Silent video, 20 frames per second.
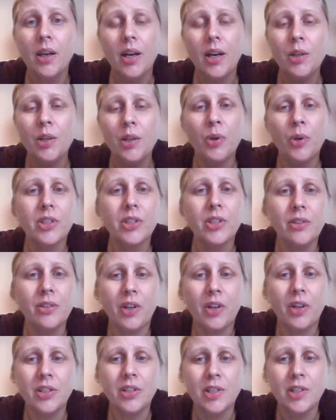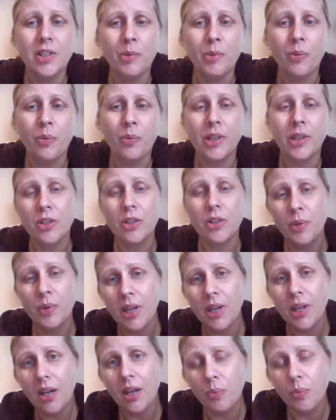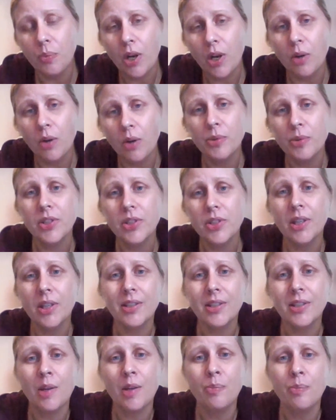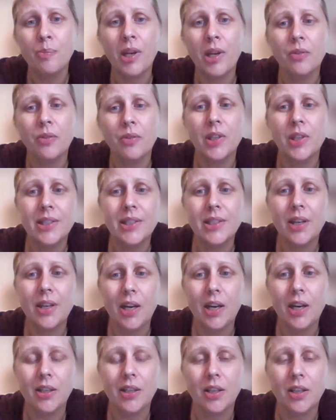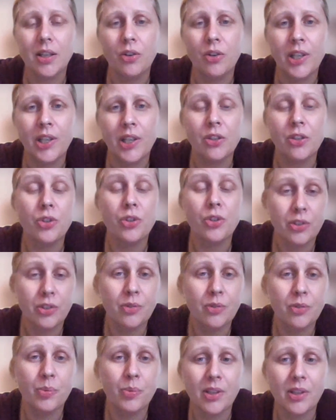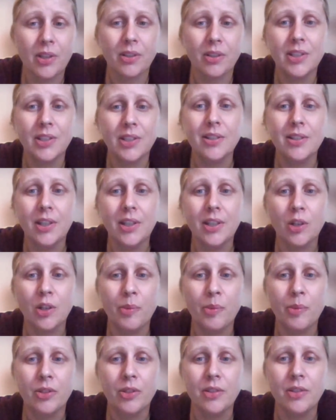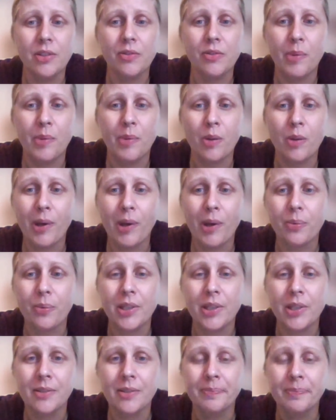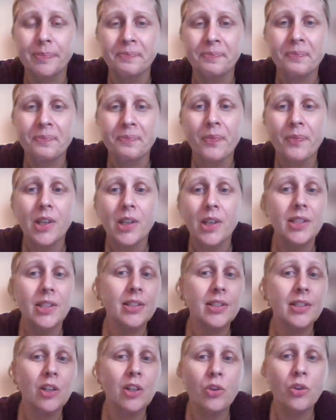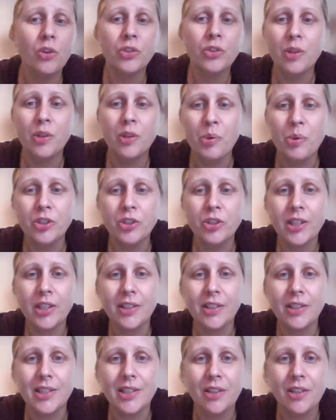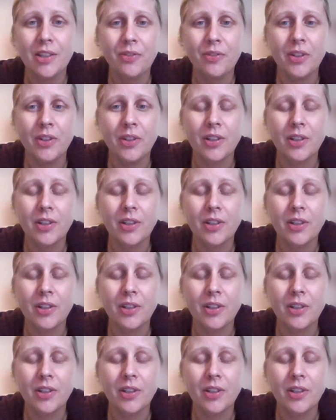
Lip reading: And it works in a very similar way. So we hope to see the same benefits occurring in the trust as we're starting to see in the community from health pathways. This is a long-term project that is here